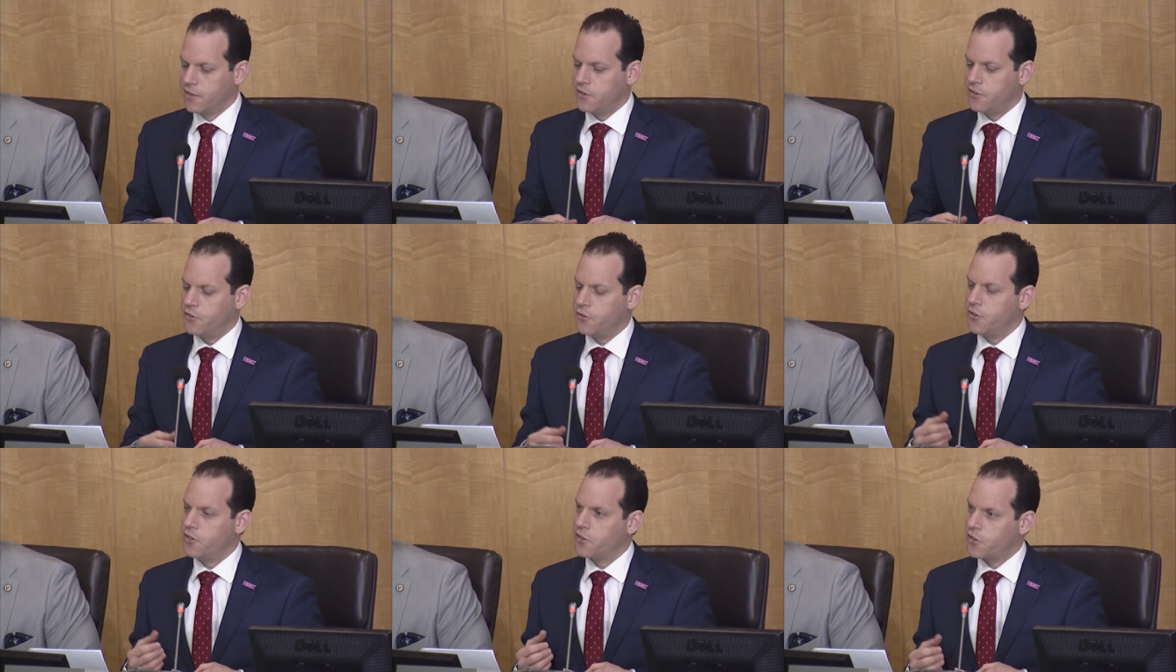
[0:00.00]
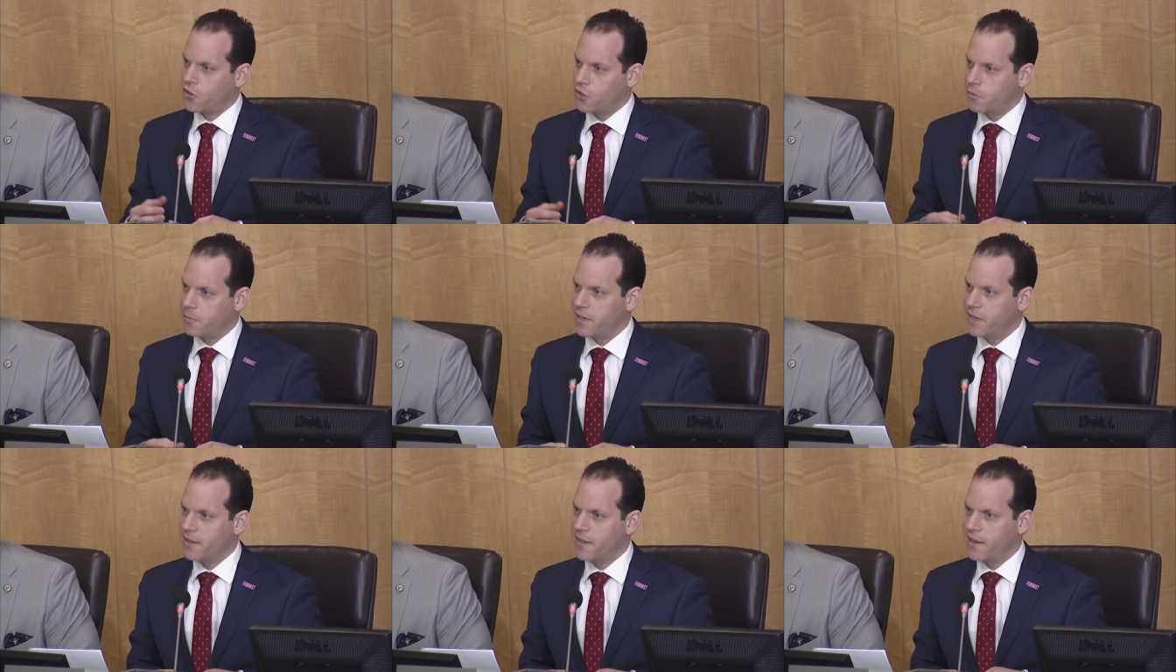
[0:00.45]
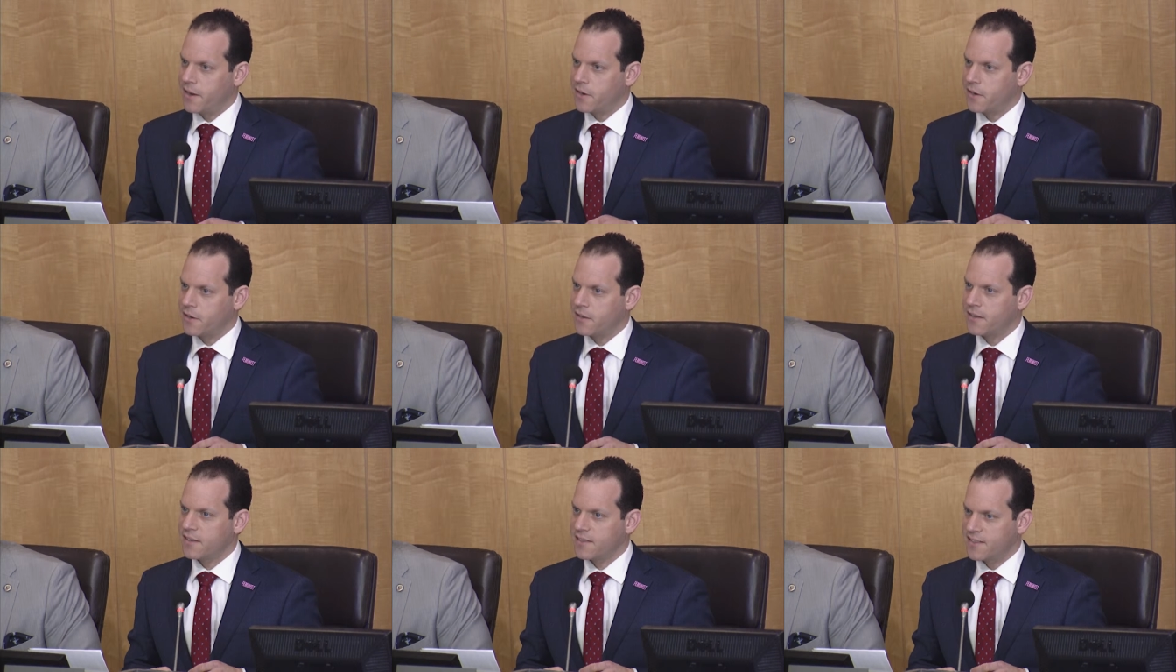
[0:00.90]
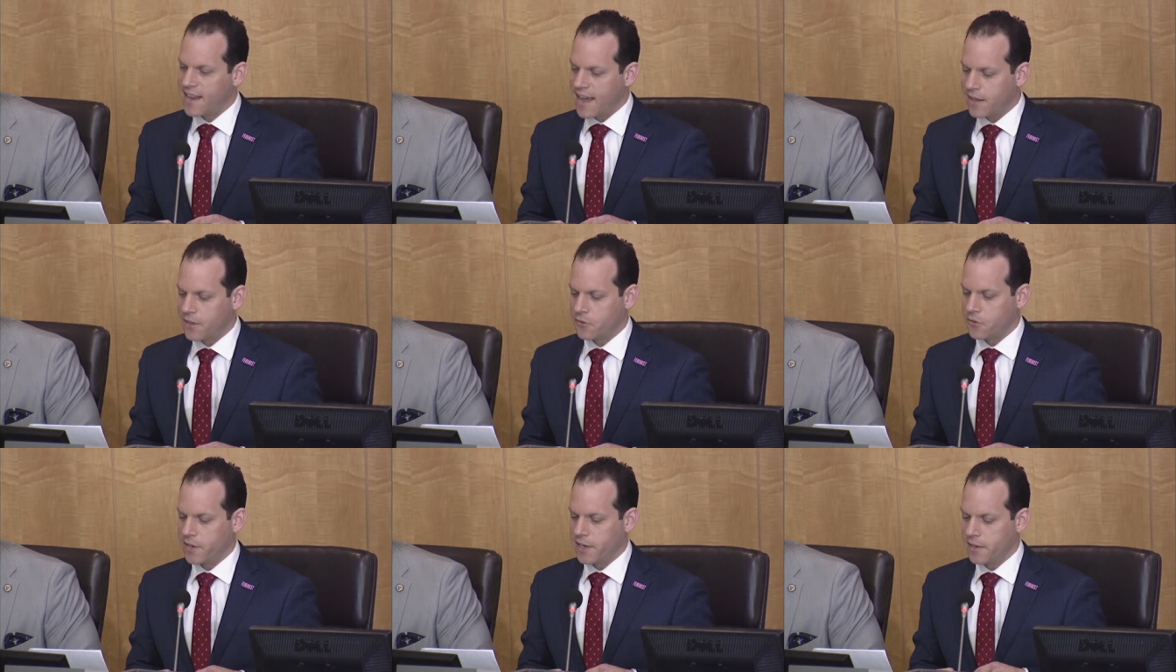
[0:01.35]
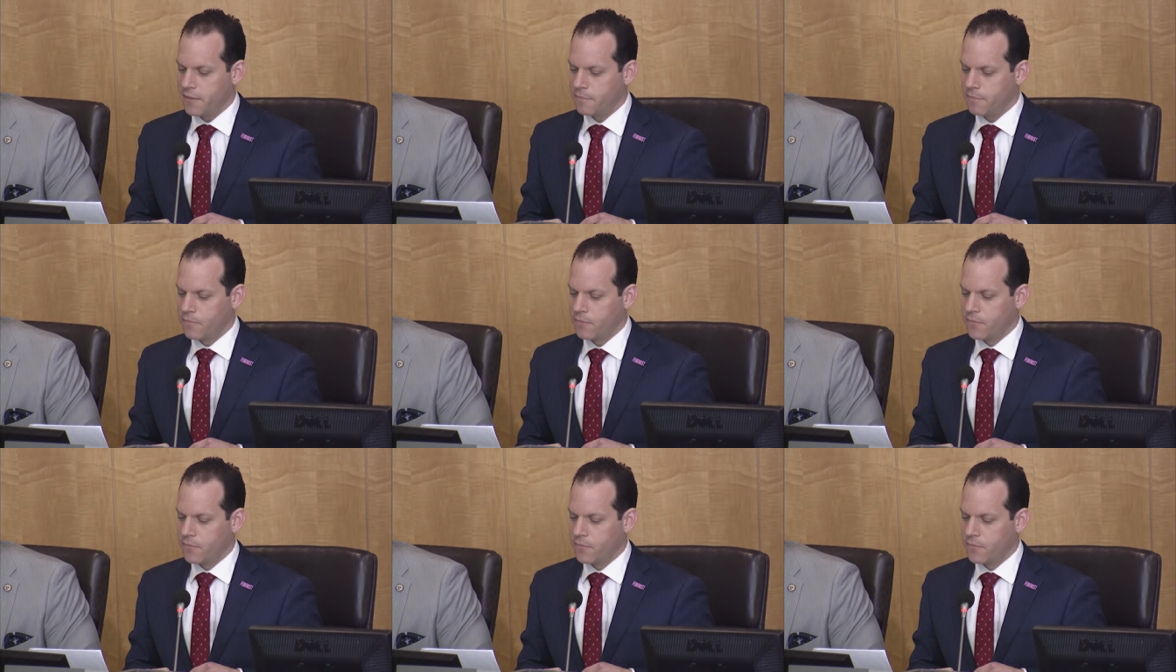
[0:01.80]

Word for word: to determine their salary.